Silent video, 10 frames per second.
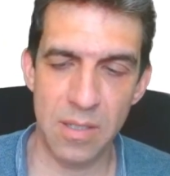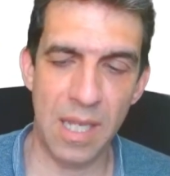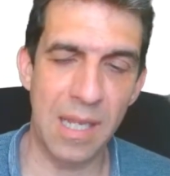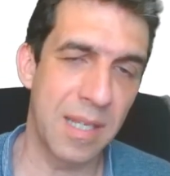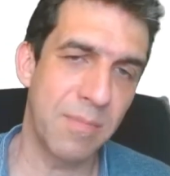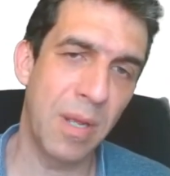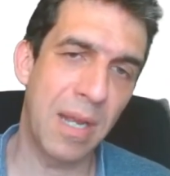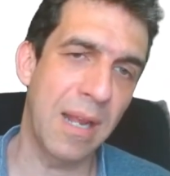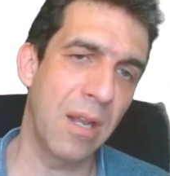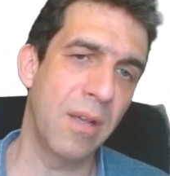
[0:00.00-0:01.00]
in case my
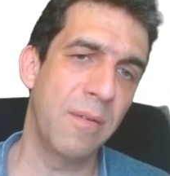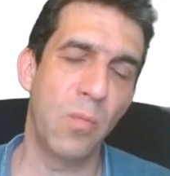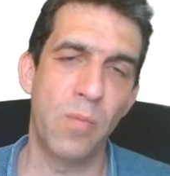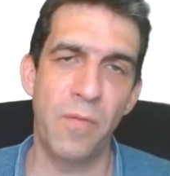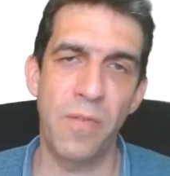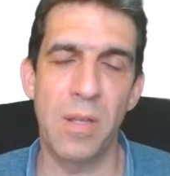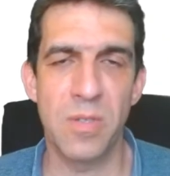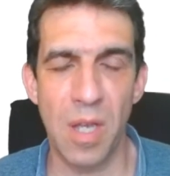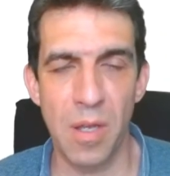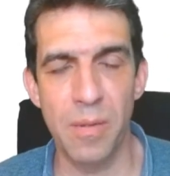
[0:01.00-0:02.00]
landline
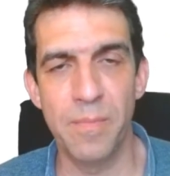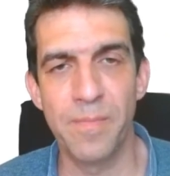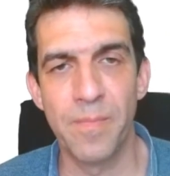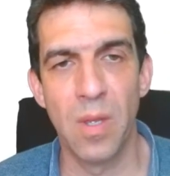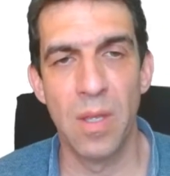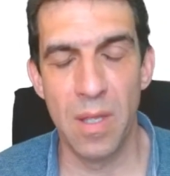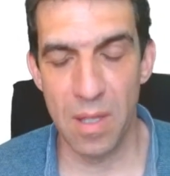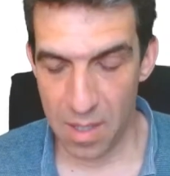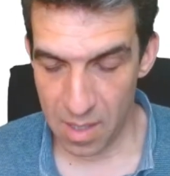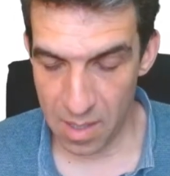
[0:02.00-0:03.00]
fails at
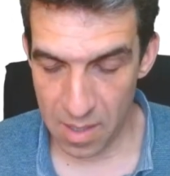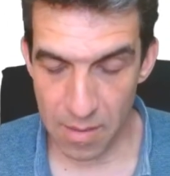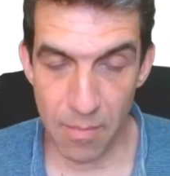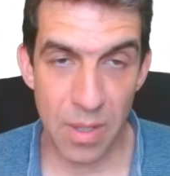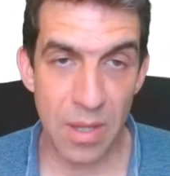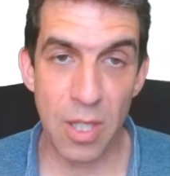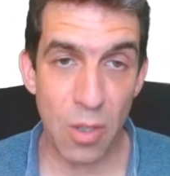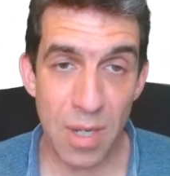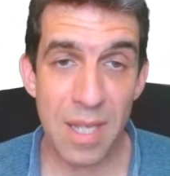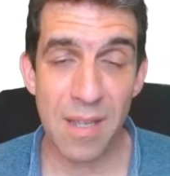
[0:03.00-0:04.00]
home. But
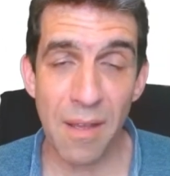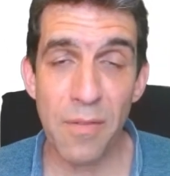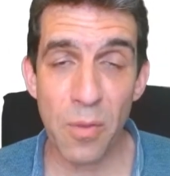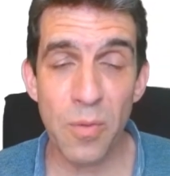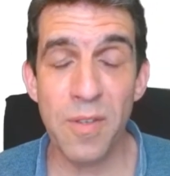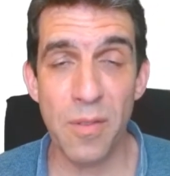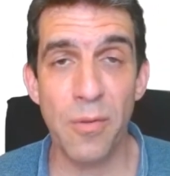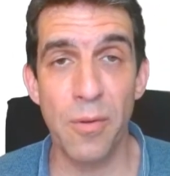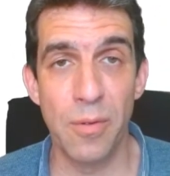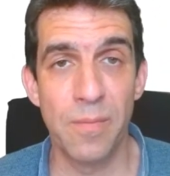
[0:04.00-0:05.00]
you need to have thought it
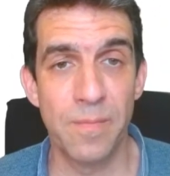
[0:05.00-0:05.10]
through.